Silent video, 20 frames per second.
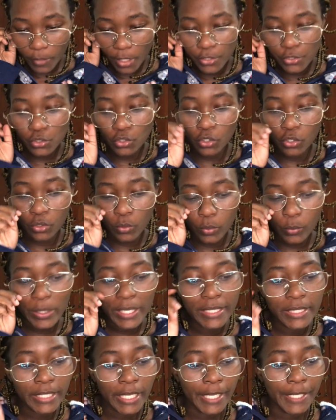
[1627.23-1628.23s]
So
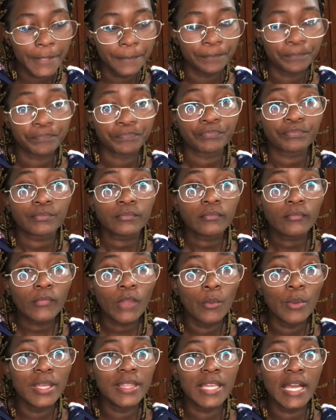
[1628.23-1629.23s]
when the
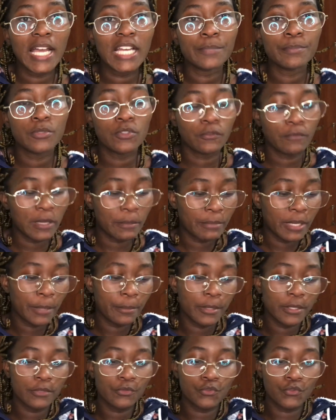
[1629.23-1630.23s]
heartbeat of my
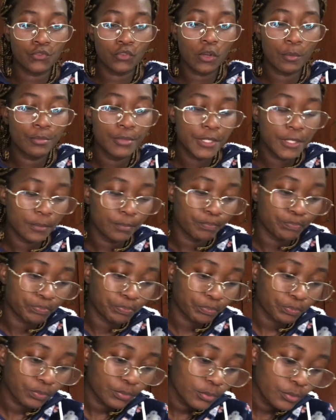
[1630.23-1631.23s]
baby dropped,
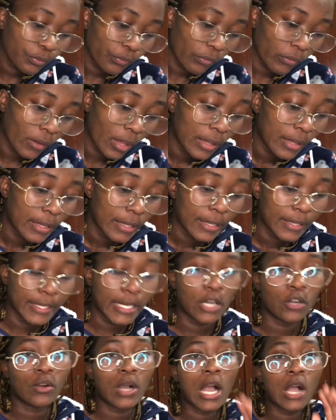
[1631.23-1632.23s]

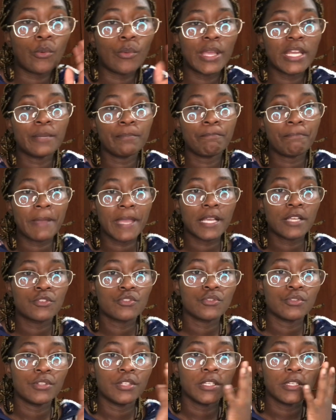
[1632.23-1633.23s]
now I went back to
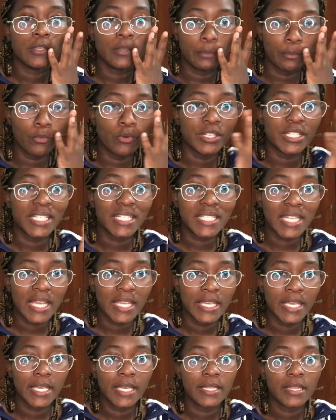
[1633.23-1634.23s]
the monitor
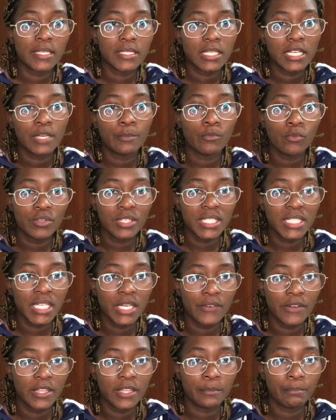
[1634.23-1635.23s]
here. They started
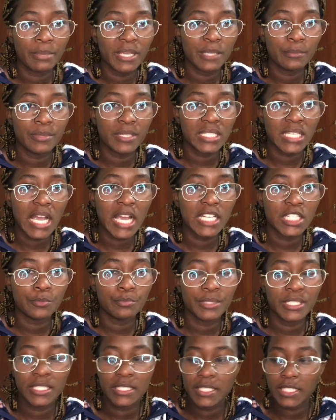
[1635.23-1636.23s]
monitoring the baby's
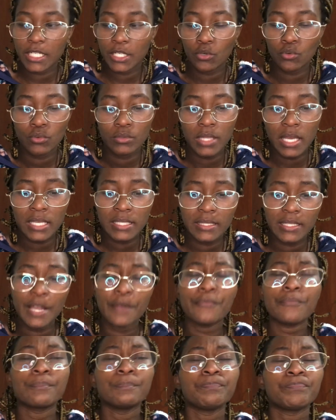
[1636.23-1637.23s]
heartbeat and all that stuff.
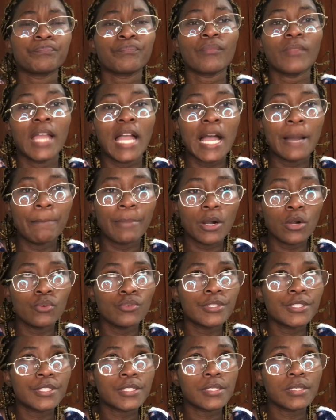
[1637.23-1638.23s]
About
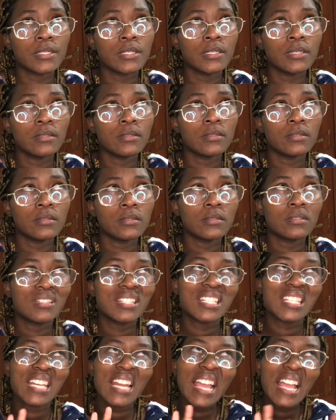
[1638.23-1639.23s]

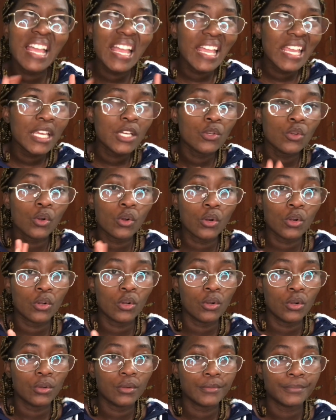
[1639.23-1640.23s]
10
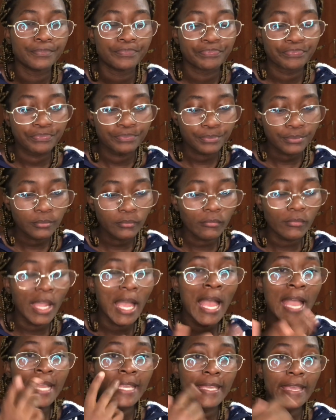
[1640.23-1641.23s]
o'clock,
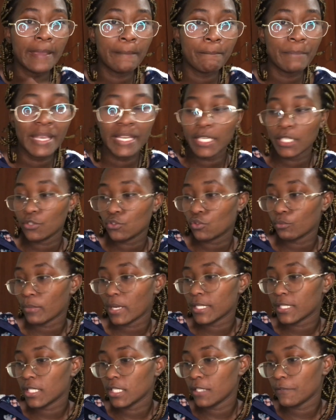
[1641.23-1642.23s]
I came back into my
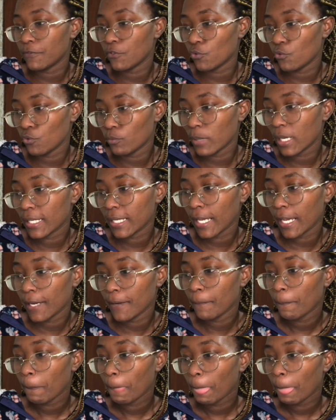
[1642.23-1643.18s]
delivery room again.